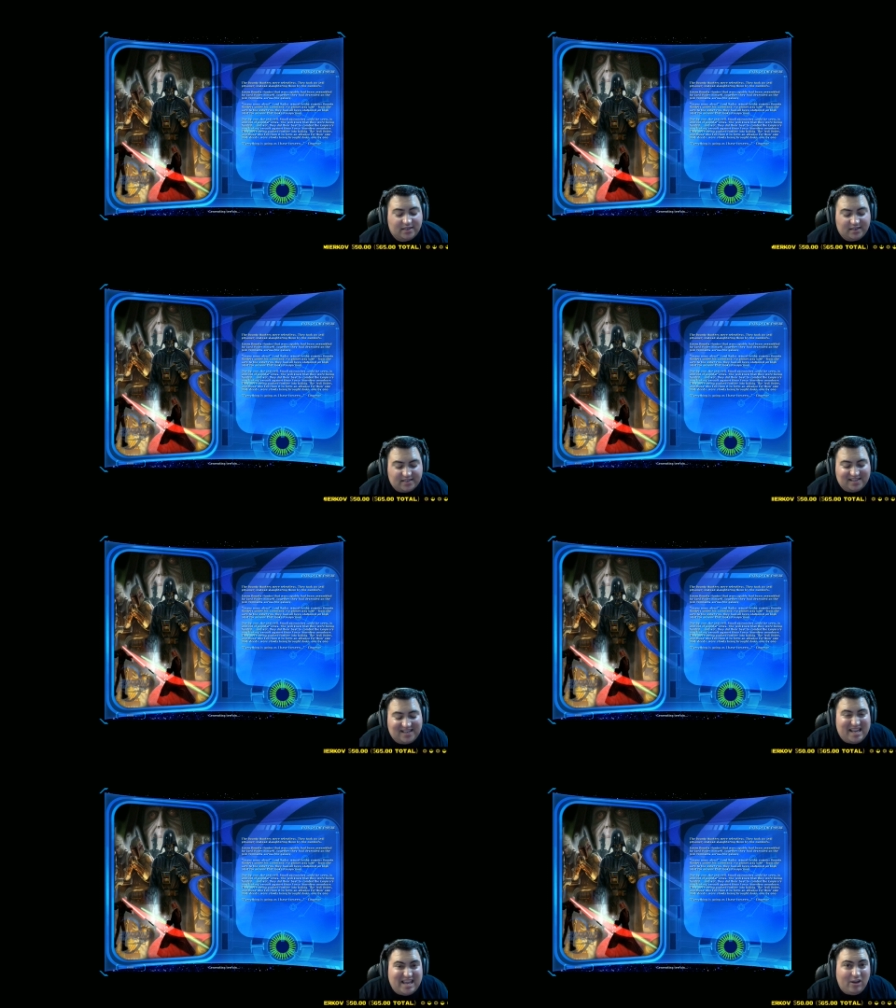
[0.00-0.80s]
is
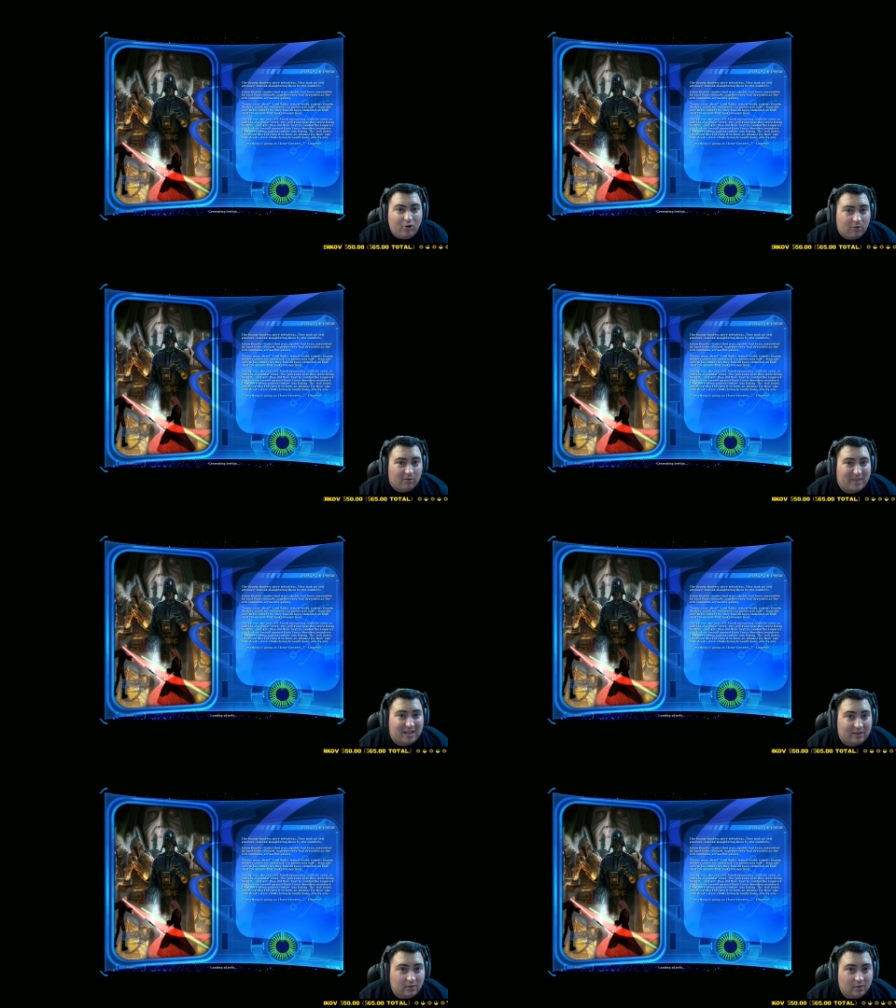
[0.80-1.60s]
the
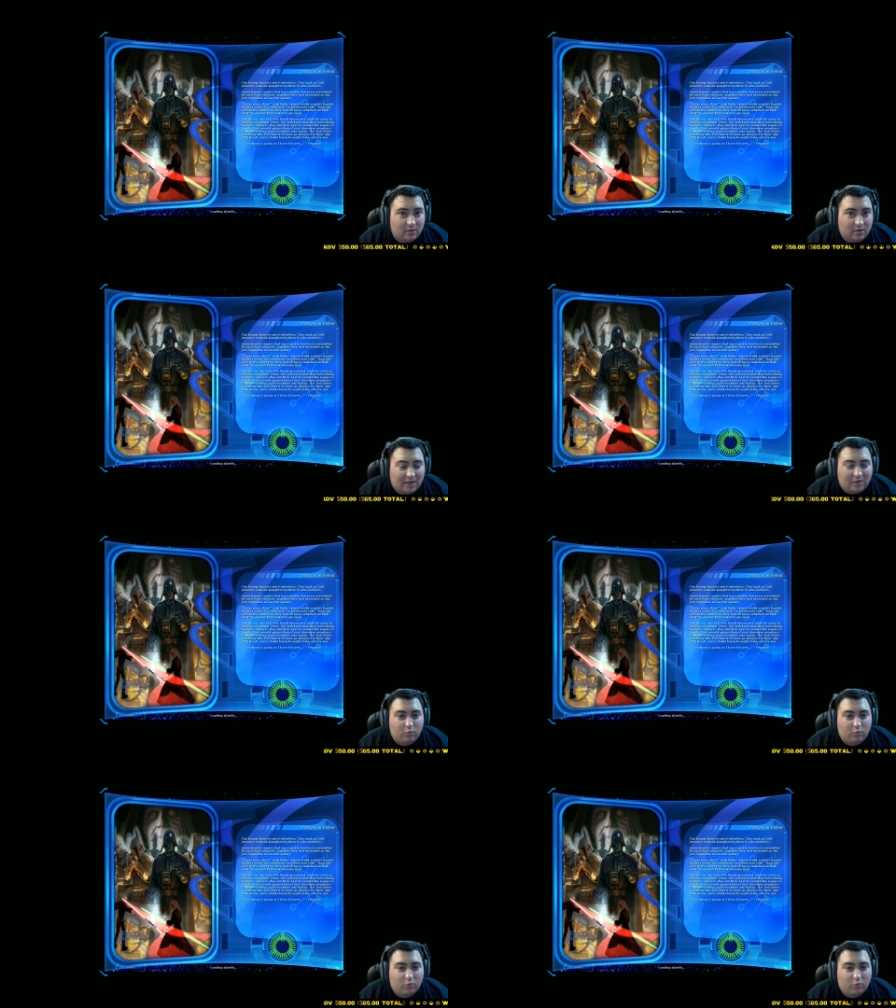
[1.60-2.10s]
increment in